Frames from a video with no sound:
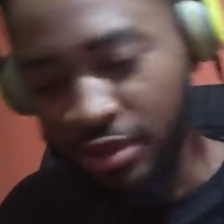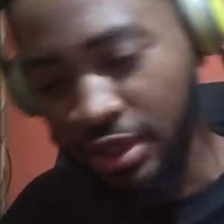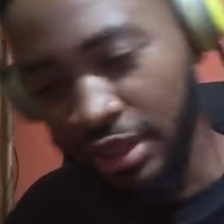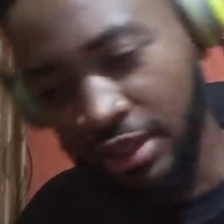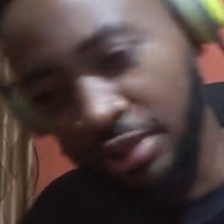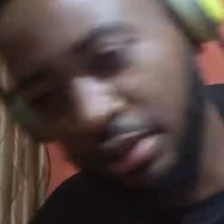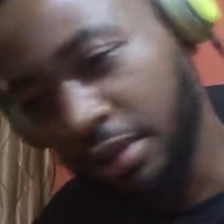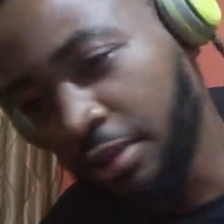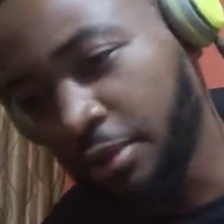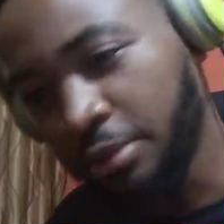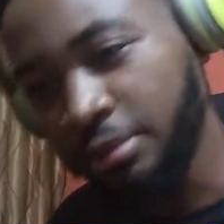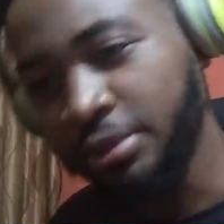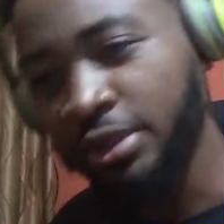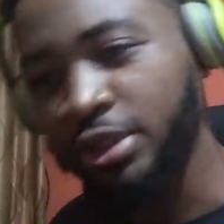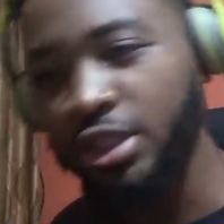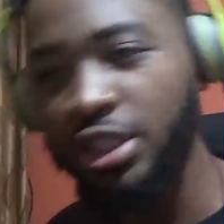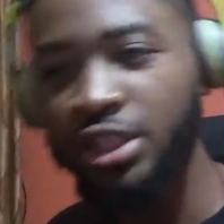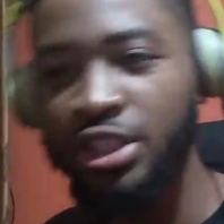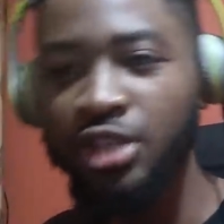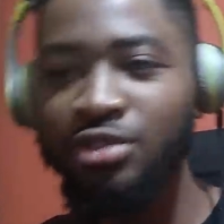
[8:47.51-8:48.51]
Uh, um, he
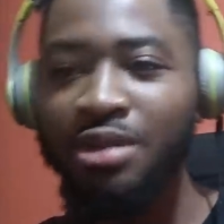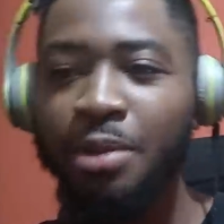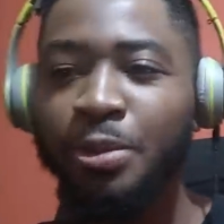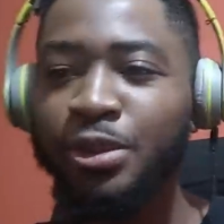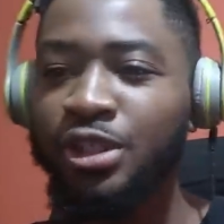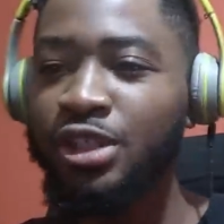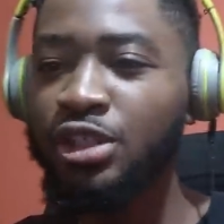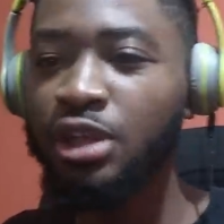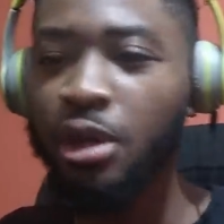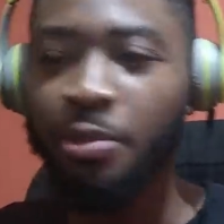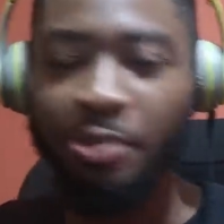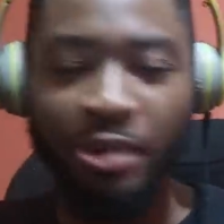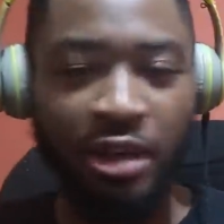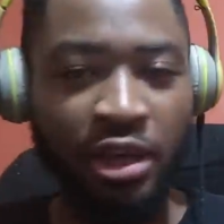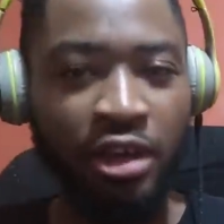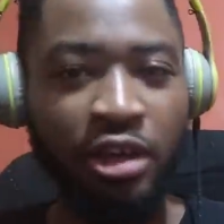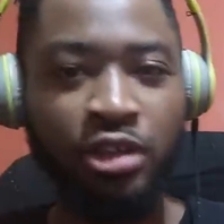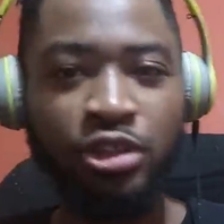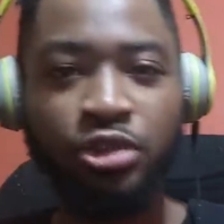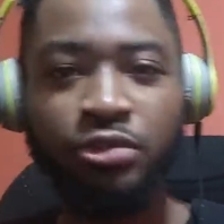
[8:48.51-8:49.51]
said, rappers are, are,
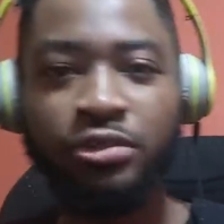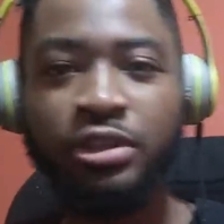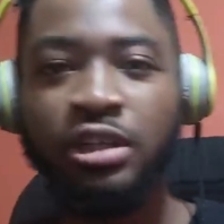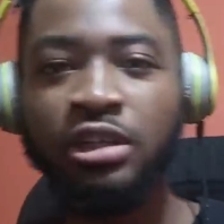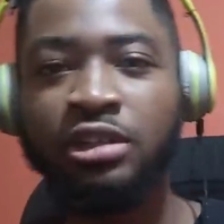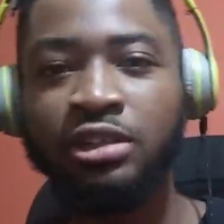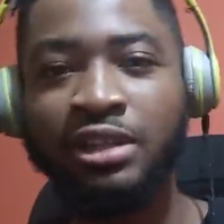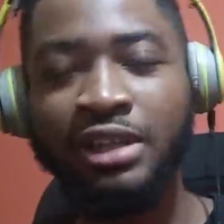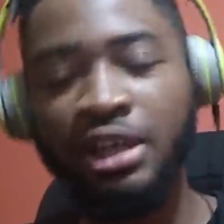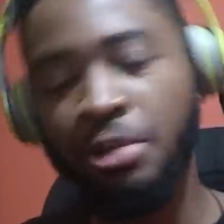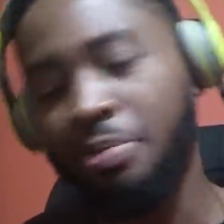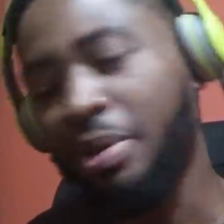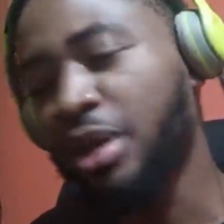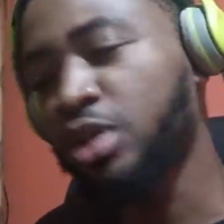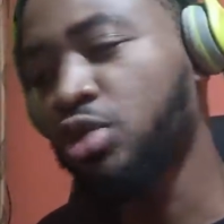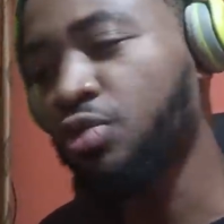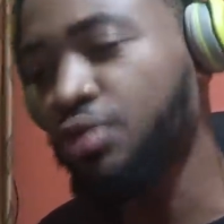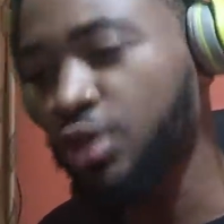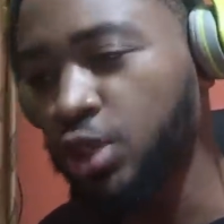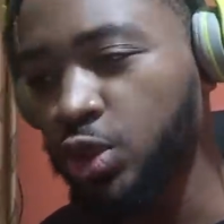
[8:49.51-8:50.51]
are, are like
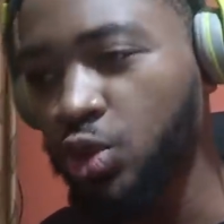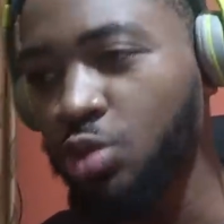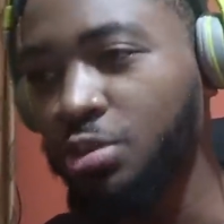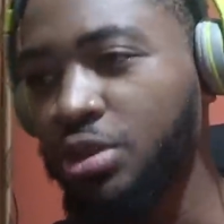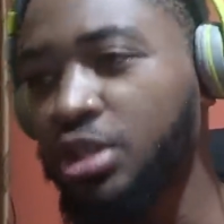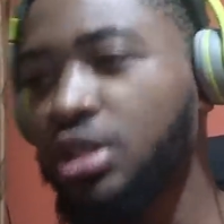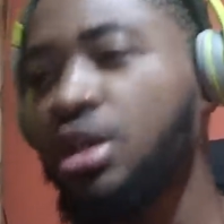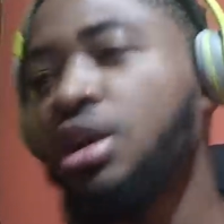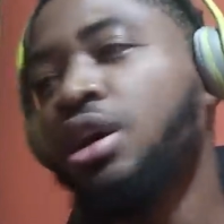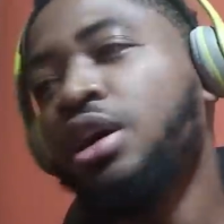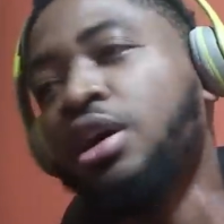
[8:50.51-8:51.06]
packs of indomies.